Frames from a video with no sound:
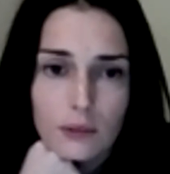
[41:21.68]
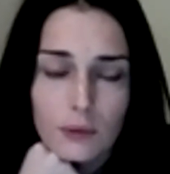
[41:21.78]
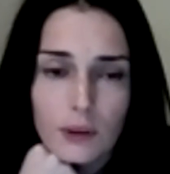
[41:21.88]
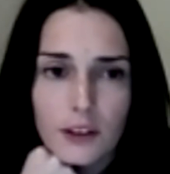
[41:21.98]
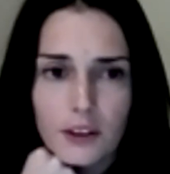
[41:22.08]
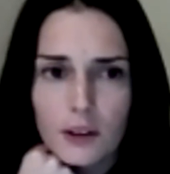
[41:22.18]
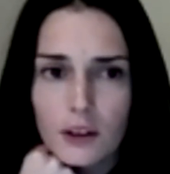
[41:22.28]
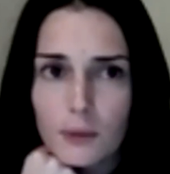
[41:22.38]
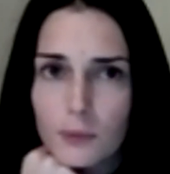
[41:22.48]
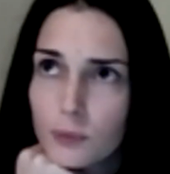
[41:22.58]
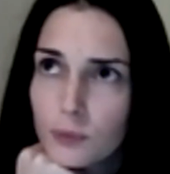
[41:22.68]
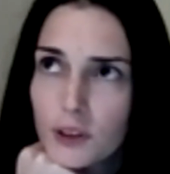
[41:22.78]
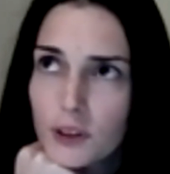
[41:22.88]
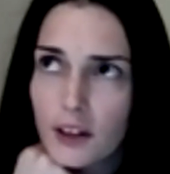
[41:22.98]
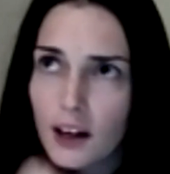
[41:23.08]
I think
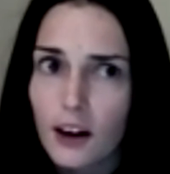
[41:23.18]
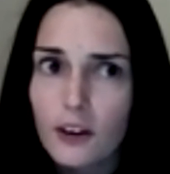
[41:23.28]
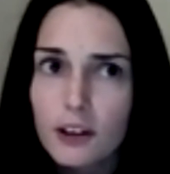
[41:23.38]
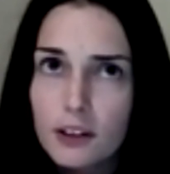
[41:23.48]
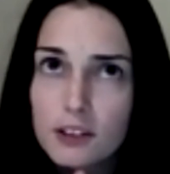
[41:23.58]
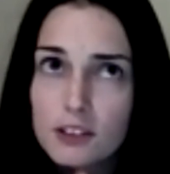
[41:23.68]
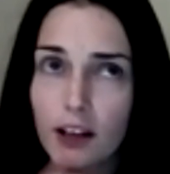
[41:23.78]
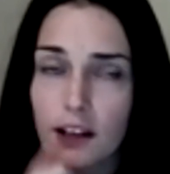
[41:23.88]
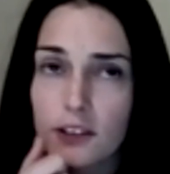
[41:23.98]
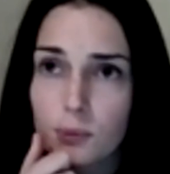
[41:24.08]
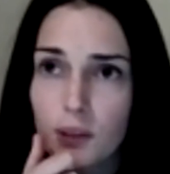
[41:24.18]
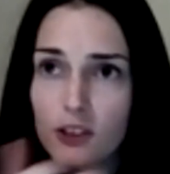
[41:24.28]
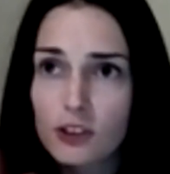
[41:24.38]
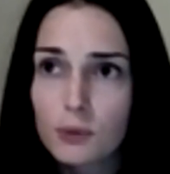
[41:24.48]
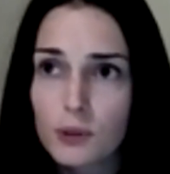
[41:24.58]
with Cara in this case, we
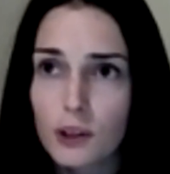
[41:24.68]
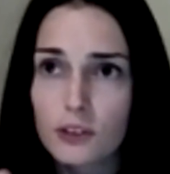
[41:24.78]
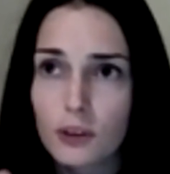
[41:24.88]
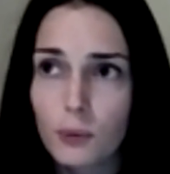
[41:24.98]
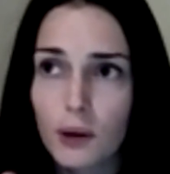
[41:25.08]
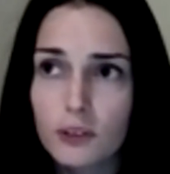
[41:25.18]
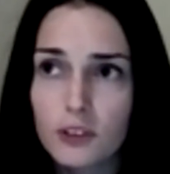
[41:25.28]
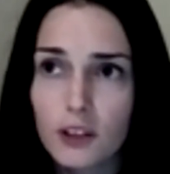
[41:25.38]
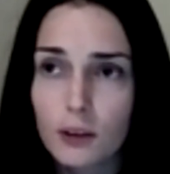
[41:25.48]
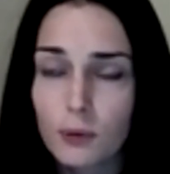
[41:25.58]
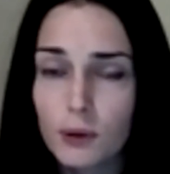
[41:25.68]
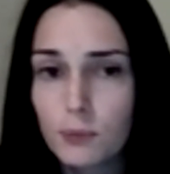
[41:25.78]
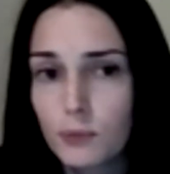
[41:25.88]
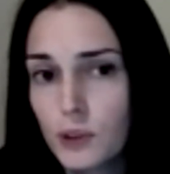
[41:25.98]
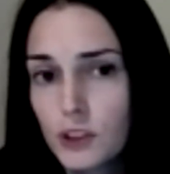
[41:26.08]
actually worked so well together. We
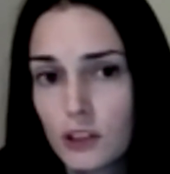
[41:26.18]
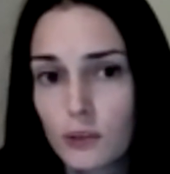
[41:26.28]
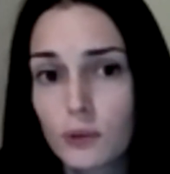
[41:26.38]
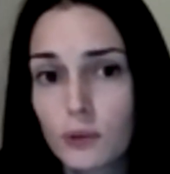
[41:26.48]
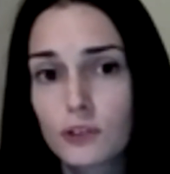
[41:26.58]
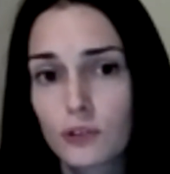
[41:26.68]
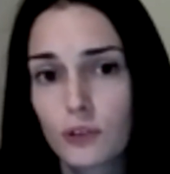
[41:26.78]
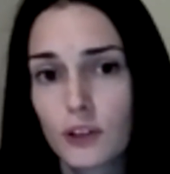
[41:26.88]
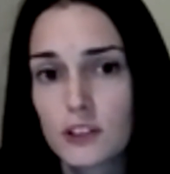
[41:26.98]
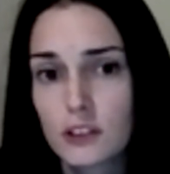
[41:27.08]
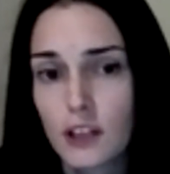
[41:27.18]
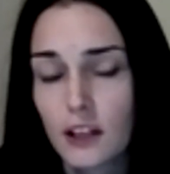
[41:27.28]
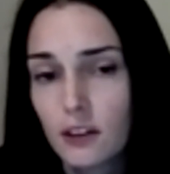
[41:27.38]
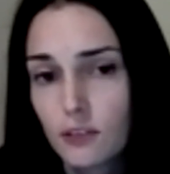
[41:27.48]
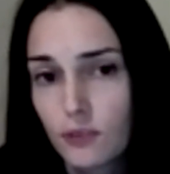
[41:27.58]
did all the drawings and
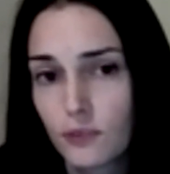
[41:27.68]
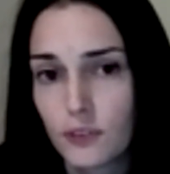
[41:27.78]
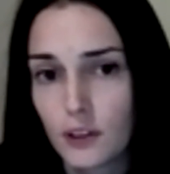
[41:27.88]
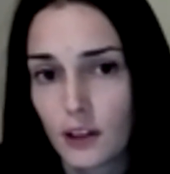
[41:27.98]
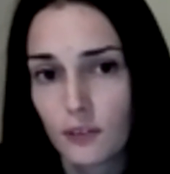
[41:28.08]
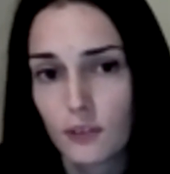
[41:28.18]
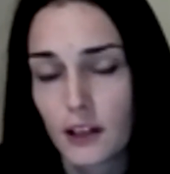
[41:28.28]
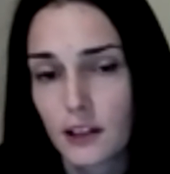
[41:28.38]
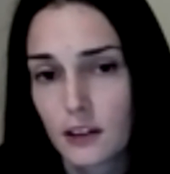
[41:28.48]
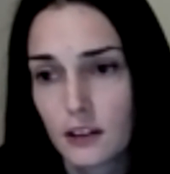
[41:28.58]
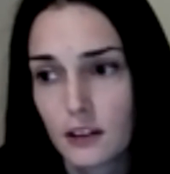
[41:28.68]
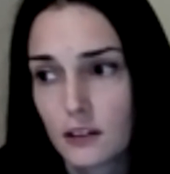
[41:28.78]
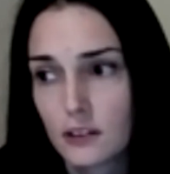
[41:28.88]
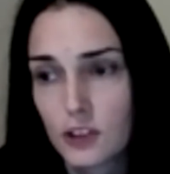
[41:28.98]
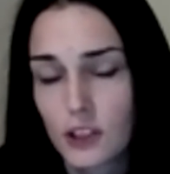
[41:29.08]
the
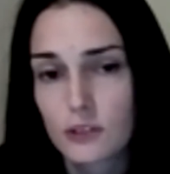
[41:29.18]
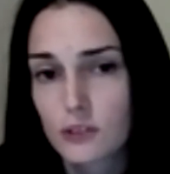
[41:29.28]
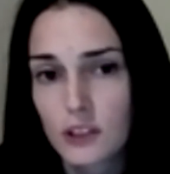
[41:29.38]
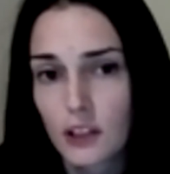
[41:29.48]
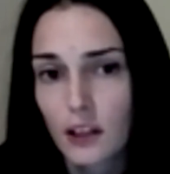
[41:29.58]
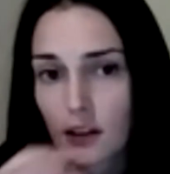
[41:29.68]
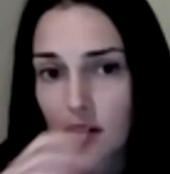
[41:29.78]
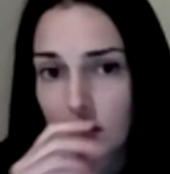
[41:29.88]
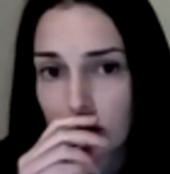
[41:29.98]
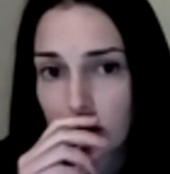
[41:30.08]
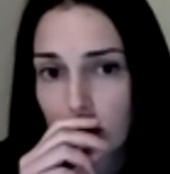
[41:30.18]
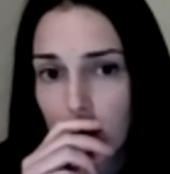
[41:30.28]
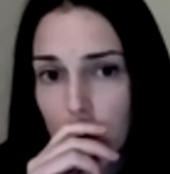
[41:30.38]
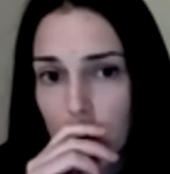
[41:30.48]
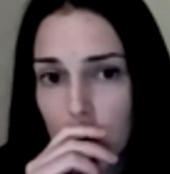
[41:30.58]
schedules together.
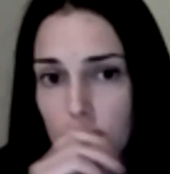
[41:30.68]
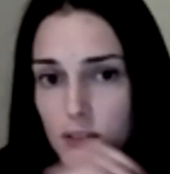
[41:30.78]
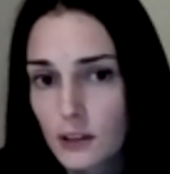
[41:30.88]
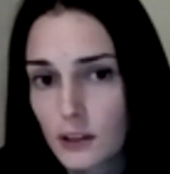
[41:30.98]
So it was only